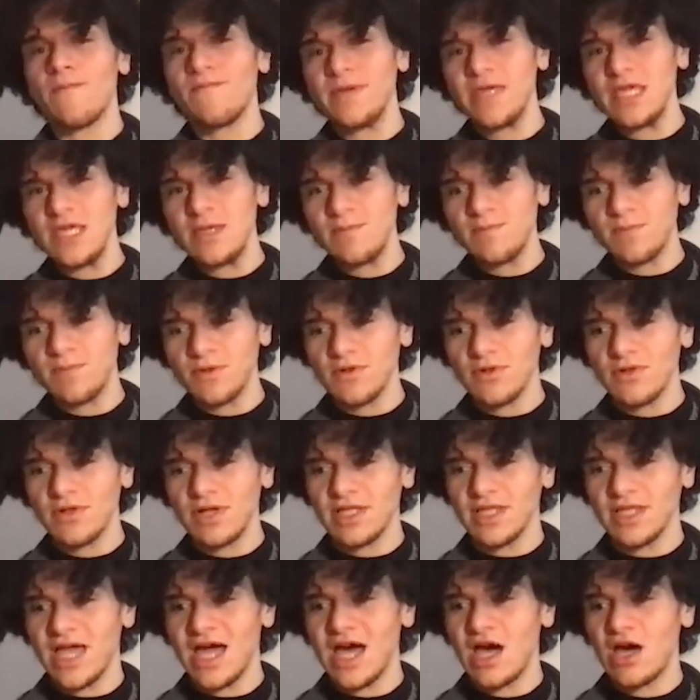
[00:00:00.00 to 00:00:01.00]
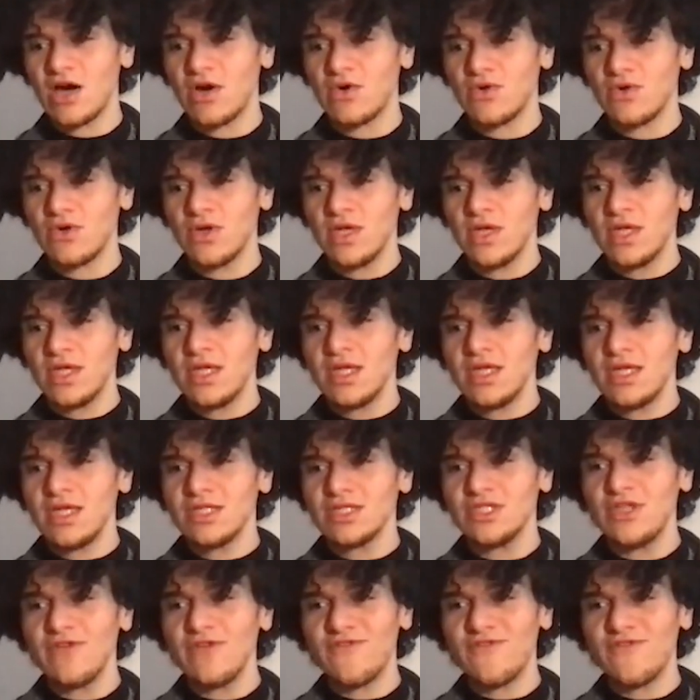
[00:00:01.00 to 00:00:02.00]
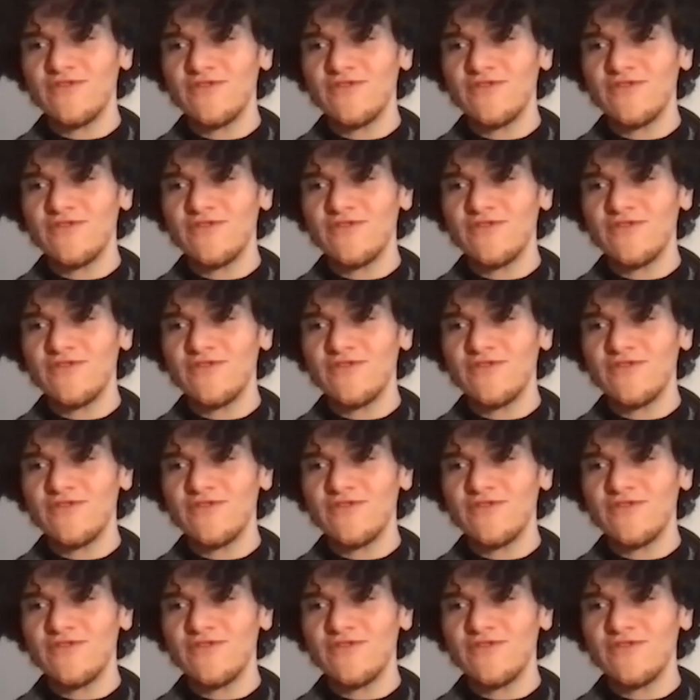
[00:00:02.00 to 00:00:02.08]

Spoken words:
people, and how different